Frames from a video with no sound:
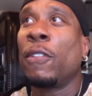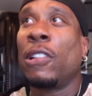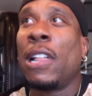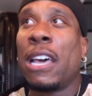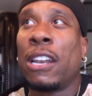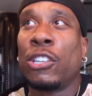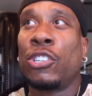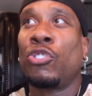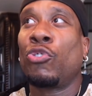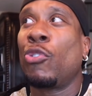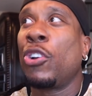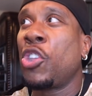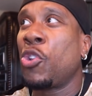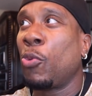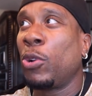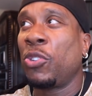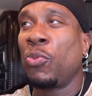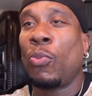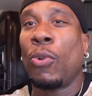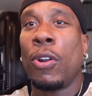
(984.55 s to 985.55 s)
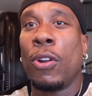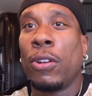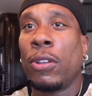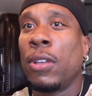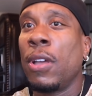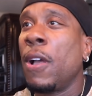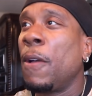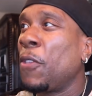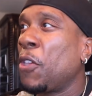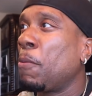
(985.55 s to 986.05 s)
a lot of strenuous
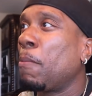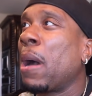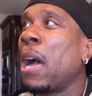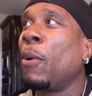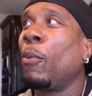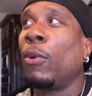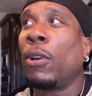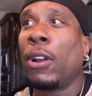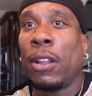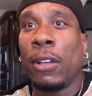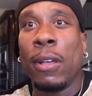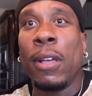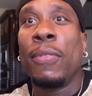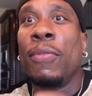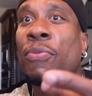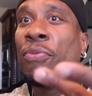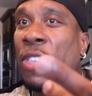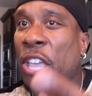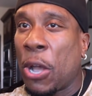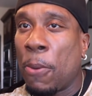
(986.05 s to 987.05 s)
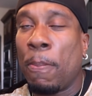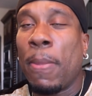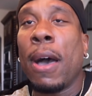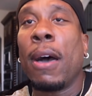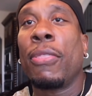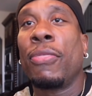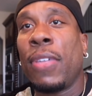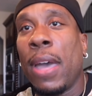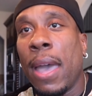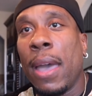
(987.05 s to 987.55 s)
work, you might want to think
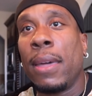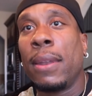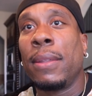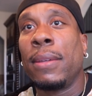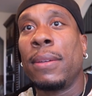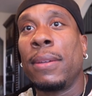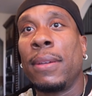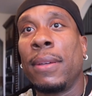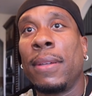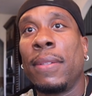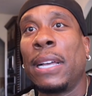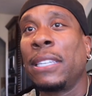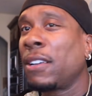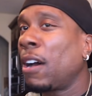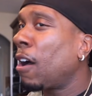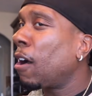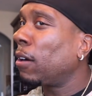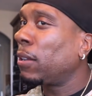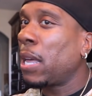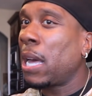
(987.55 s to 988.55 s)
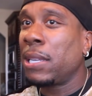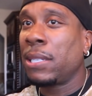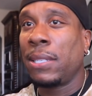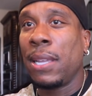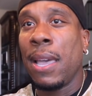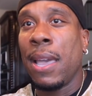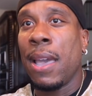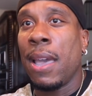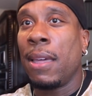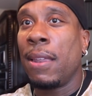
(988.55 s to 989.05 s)
about that. That's all I
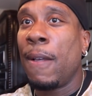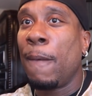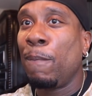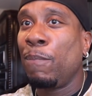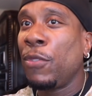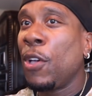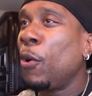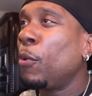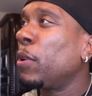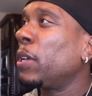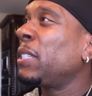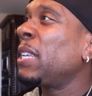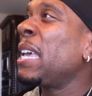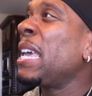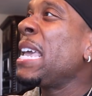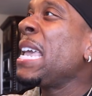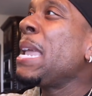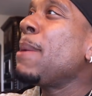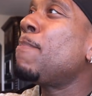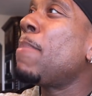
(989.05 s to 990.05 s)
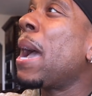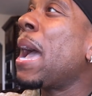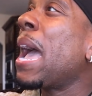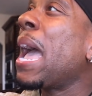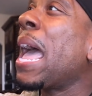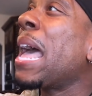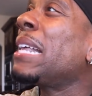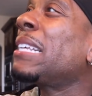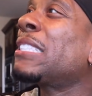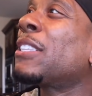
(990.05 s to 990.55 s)
said. Notice he
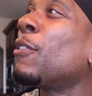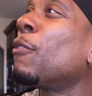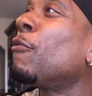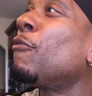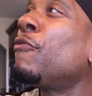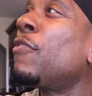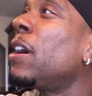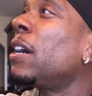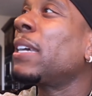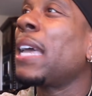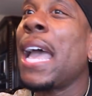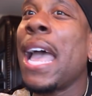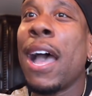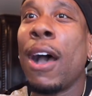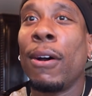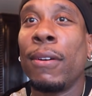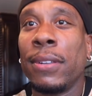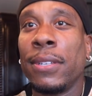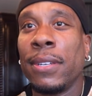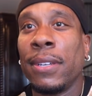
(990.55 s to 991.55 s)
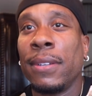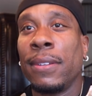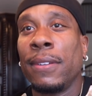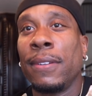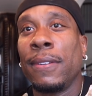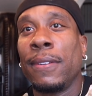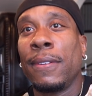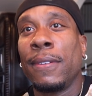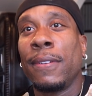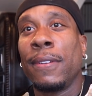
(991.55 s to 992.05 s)
passed the fuck out.
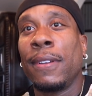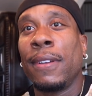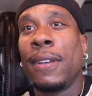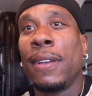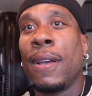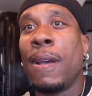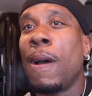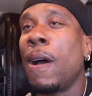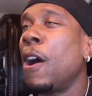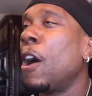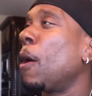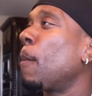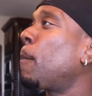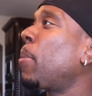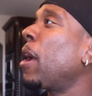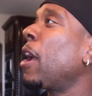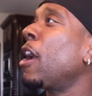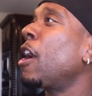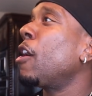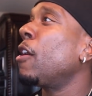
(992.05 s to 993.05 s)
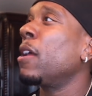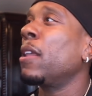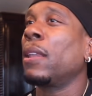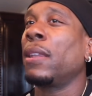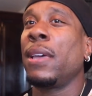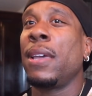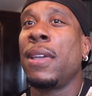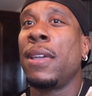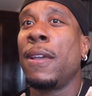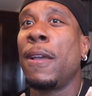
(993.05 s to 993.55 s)

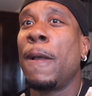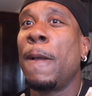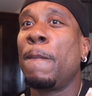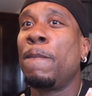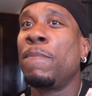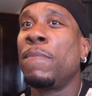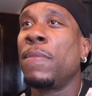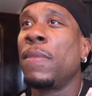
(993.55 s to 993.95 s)
Apparently,